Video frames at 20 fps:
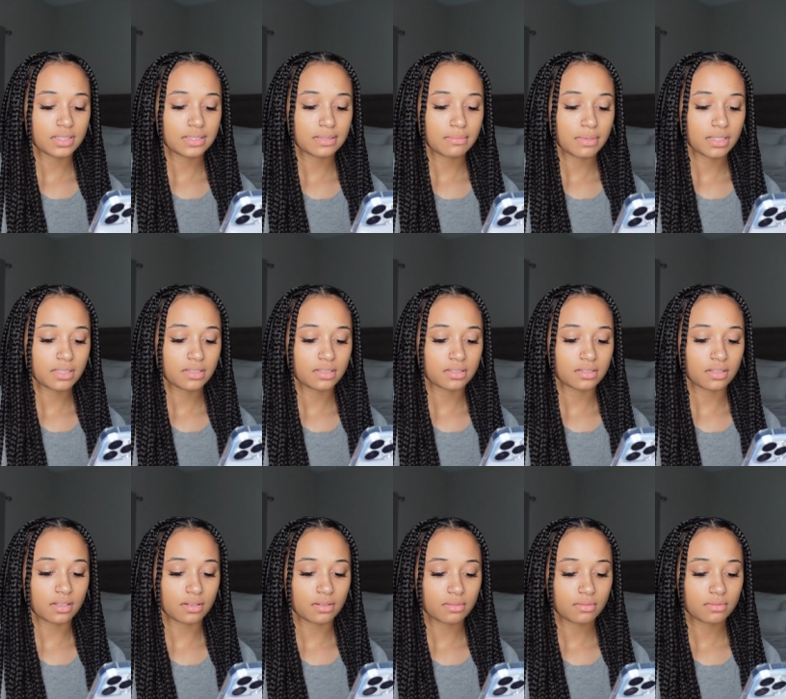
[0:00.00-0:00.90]
is my
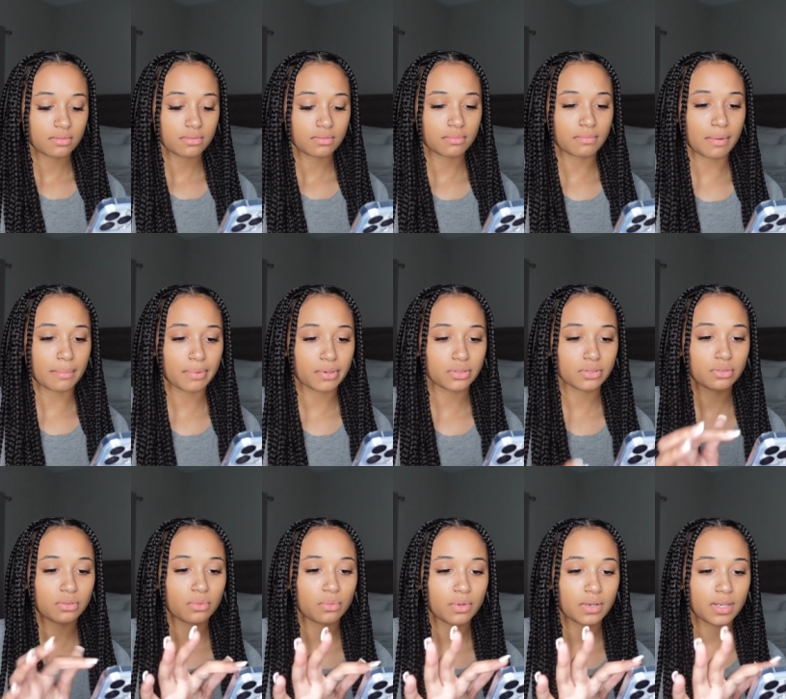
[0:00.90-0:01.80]
TikTok, my
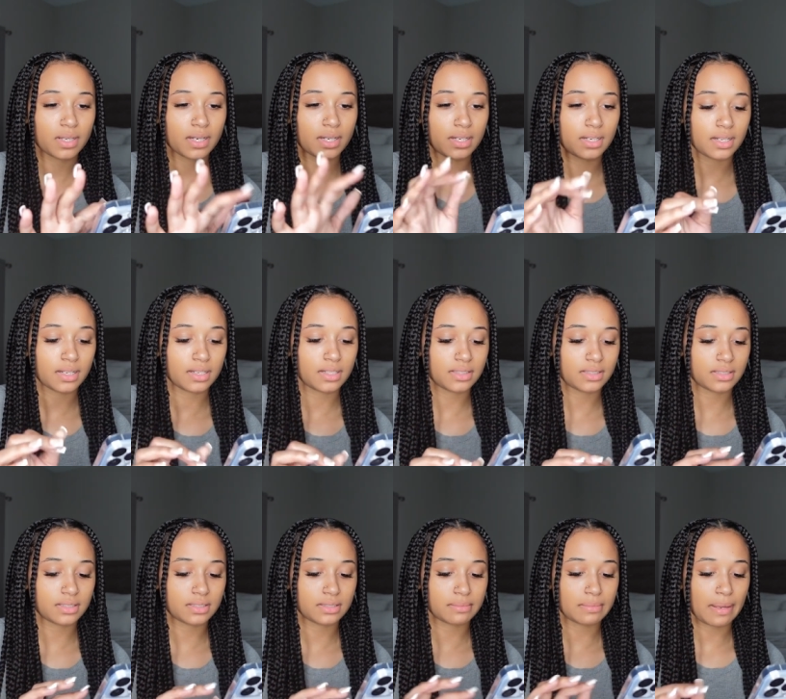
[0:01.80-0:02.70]
personal one, and then this
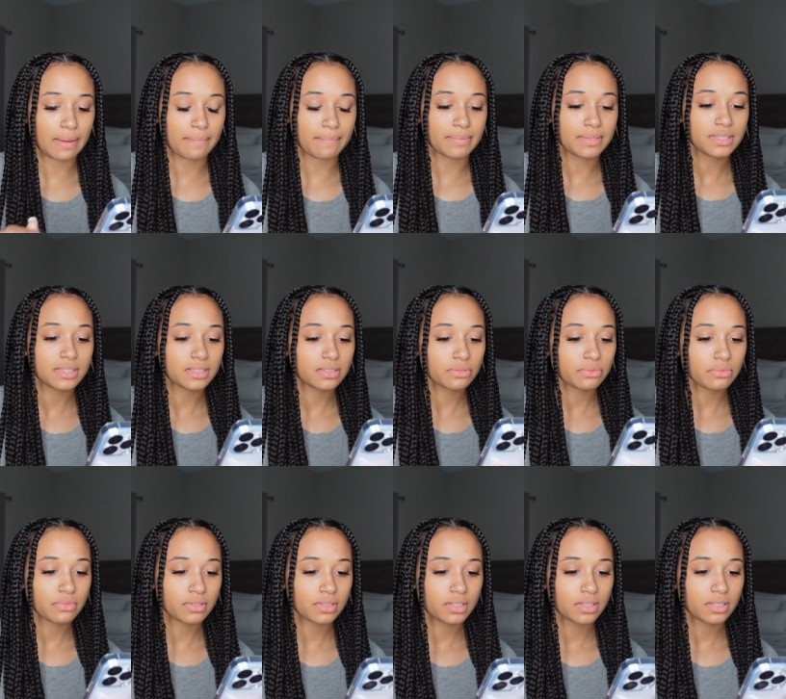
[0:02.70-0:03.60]
is my business
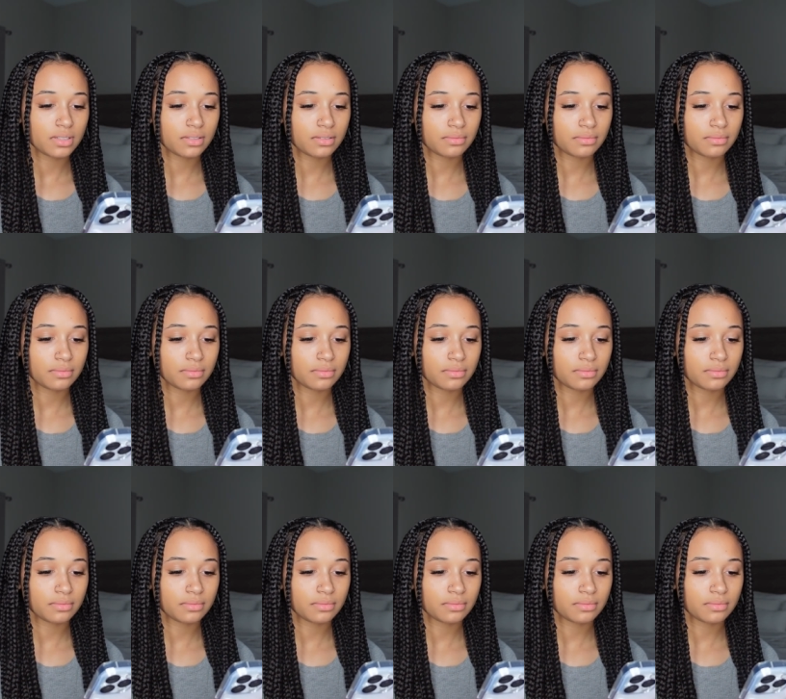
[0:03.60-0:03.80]
one.